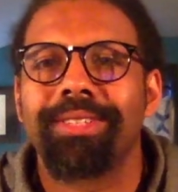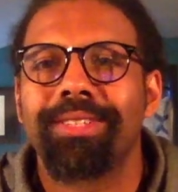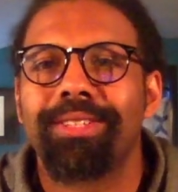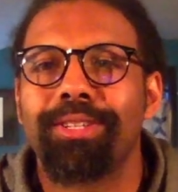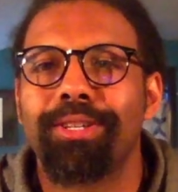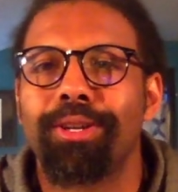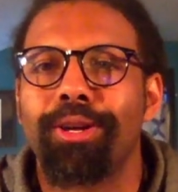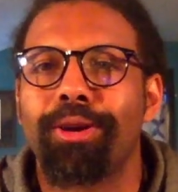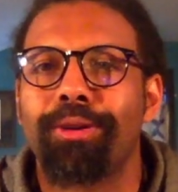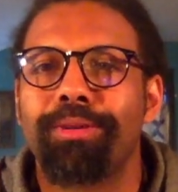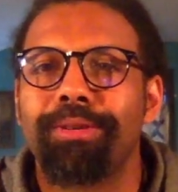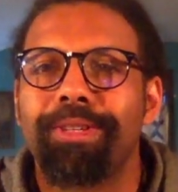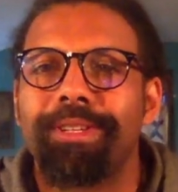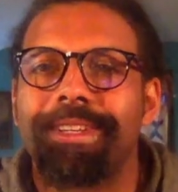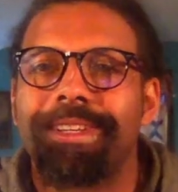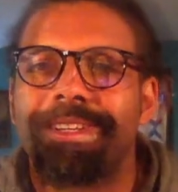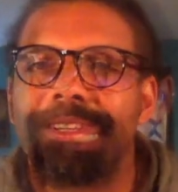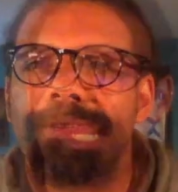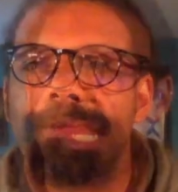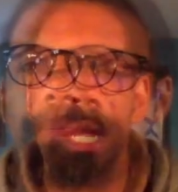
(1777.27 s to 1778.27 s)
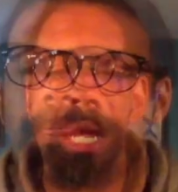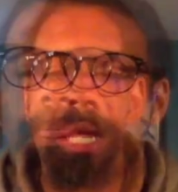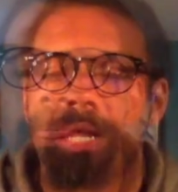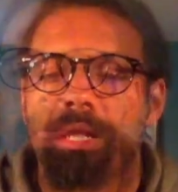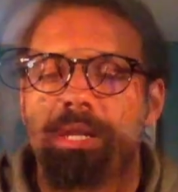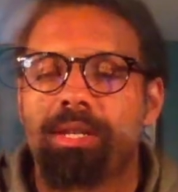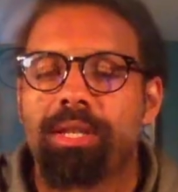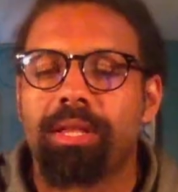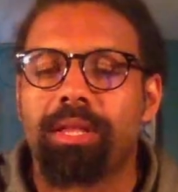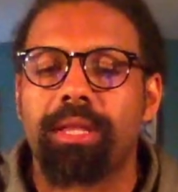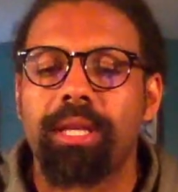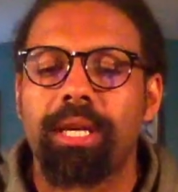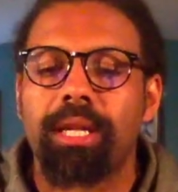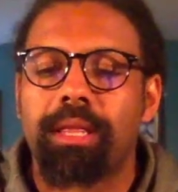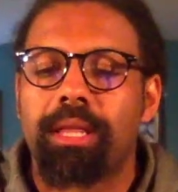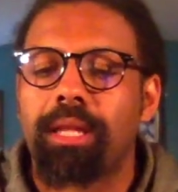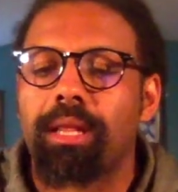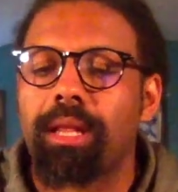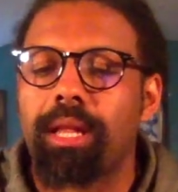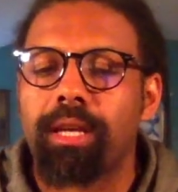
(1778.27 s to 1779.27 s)
And to think
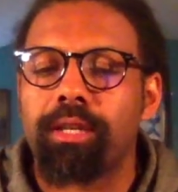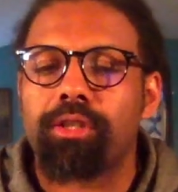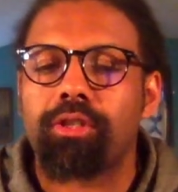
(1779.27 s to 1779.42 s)
that like